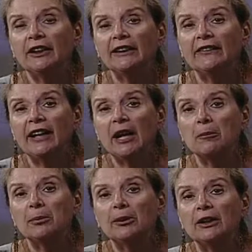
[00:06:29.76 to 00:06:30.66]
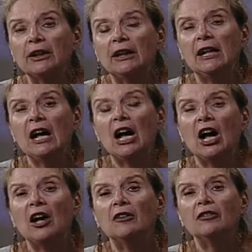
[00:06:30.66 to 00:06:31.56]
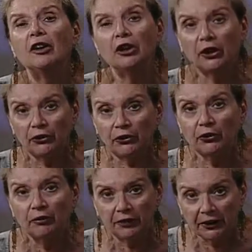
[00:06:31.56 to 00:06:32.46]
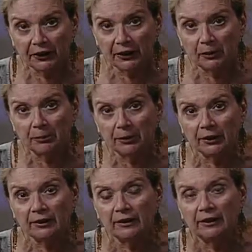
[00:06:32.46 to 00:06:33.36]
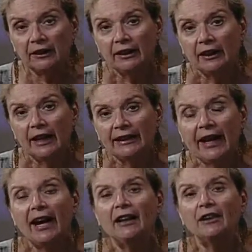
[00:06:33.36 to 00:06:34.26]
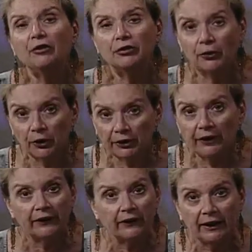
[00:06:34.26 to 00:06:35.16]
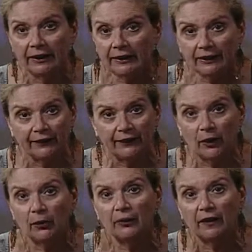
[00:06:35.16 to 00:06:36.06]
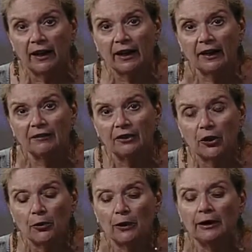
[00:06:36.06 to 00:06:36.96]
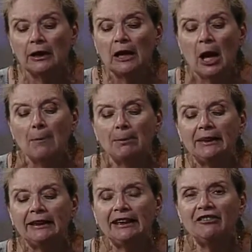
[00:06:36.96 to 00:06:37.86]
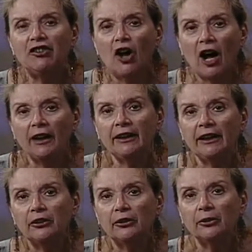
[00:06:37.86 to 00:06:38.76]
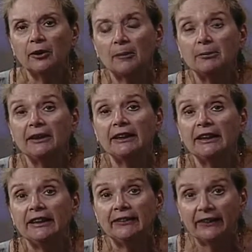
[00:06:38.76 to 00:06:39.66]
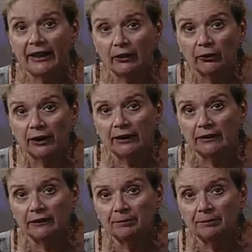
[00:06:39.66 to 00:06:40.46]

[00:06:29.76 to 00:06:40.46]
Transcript: example of a cultural variable. Californians, at least those that I've known, believe not interrupting is sacred.